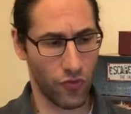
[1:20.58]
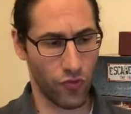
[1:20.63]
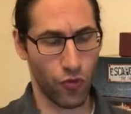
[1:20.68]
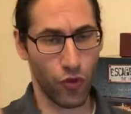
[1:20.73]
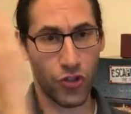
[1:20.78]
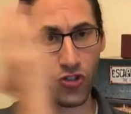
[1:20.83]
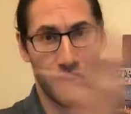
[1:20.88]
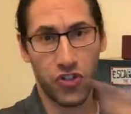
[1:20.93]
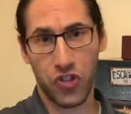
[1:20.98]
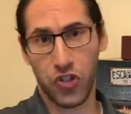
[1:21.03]

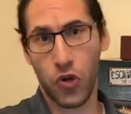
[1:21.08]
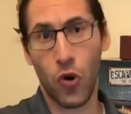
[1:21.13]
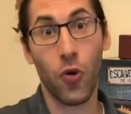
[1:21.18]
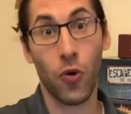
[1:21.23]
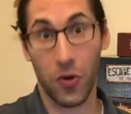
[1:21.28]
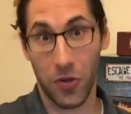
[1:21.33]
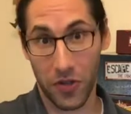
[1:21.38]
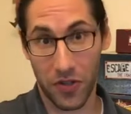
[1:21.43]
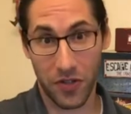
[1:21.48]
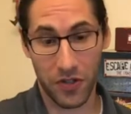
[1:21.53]

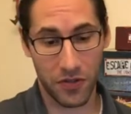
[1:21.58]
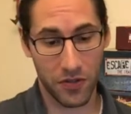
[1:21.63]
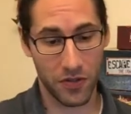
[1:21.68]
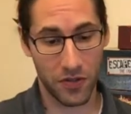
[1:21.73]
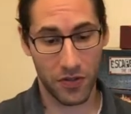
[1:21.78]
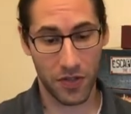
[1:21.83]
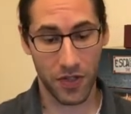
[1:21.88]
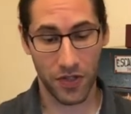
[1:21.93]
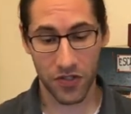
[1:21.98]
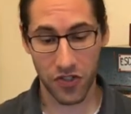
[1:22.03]
Restored.
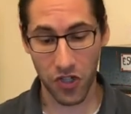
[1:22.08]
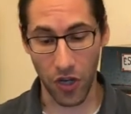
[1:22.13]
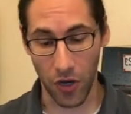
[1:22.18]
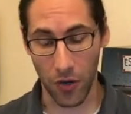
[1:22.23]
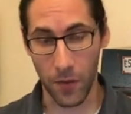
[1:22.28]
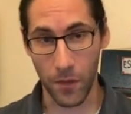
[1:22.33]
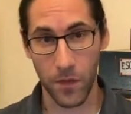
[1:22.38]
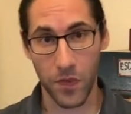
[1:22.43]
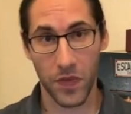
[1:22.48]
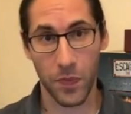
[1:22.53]

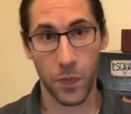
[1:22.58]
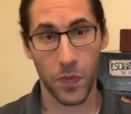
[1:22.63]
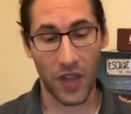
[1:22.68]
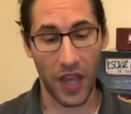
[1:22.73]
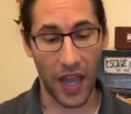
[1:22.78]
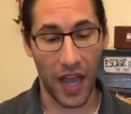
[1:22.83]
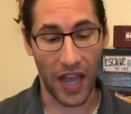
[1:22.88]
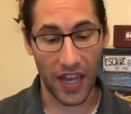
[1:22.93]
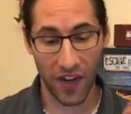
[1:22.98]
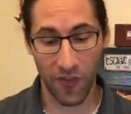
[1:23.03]
So,
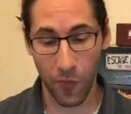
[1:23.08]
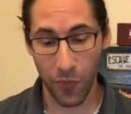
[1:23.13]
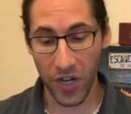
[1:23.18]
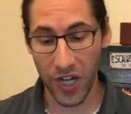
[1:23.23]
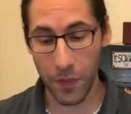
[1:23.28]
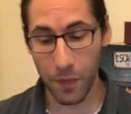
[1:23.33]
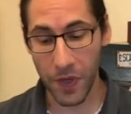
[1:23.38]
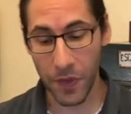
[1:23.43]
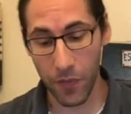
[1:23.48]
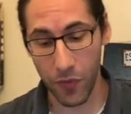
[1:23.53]
and I've
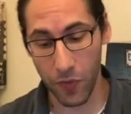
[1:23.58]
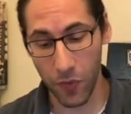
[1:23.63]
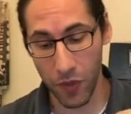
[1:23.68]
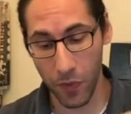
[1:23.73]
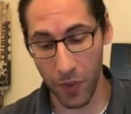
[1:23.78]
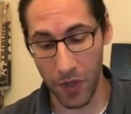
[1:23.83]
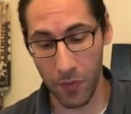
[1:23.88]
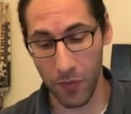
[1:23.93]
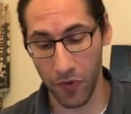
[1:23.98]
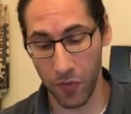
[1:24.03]
played with
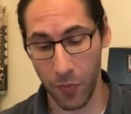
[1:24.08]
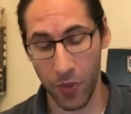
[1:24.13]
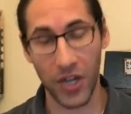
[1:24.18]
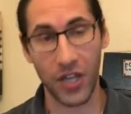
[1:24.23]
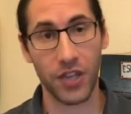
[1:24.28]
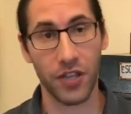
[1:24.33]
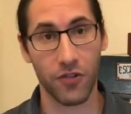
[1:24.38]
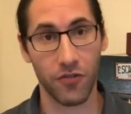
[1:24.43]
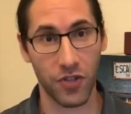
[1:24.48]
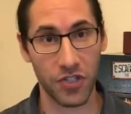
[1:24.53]
people who
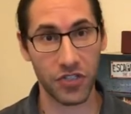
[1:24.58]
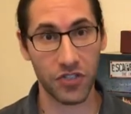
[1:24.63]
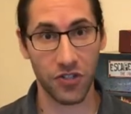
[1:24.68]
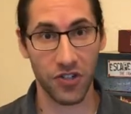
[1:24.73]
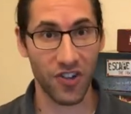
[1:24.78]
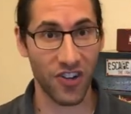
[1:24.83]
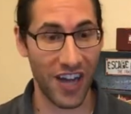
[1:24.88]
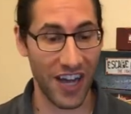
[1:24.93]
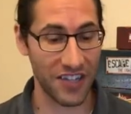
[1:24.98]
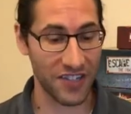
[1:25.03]
played the original
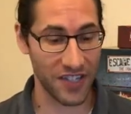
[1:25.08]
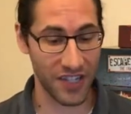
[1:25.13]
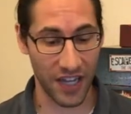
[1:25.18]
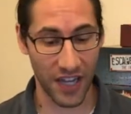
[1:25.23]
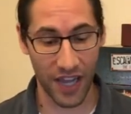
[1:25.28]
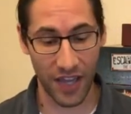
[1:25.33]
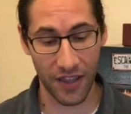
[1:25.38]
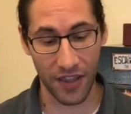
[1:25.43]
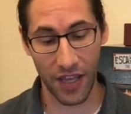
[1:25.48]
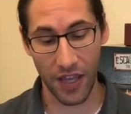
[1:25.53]
and classic,
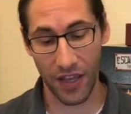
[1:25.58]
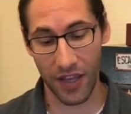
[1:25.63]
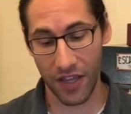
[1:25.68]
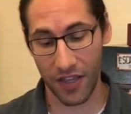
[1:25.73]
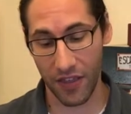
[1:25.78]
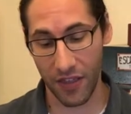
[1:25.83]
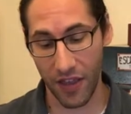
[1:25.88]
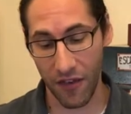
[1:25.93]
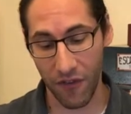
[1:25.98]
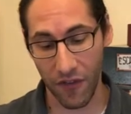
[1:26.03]
and
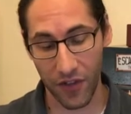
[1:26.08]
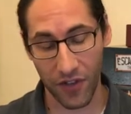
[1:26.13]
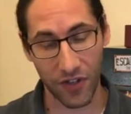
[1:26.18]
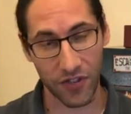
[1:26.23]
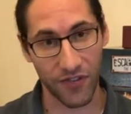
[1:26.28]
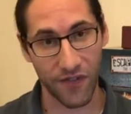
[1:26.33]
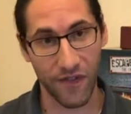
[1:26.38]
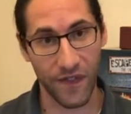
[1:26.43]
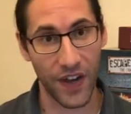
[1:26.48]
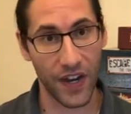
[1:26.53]
they feel
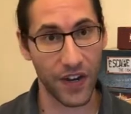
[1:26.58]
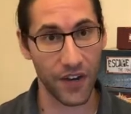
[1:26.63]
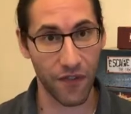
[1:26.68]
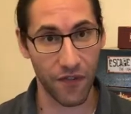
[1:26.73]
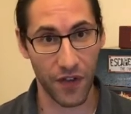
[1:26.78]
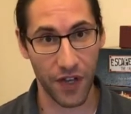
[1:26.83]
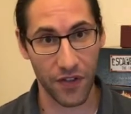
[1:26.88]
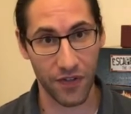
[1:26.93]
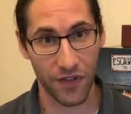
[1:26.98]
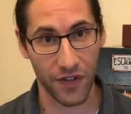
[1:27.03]
it's very
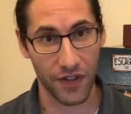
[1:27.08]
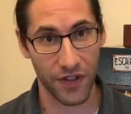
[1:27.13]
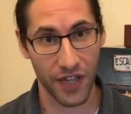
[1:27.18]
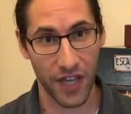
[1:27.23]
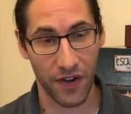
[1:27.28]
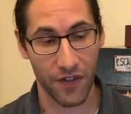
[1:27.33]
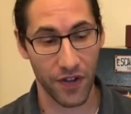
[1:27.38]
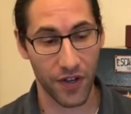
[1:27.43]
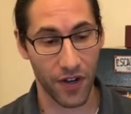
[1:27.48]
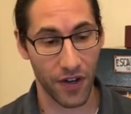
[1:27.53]
faithful in
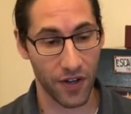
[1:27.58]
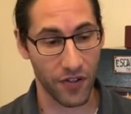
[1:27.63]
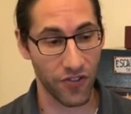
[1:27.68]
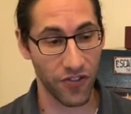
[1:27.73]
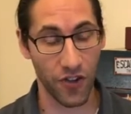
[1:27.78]
that regard.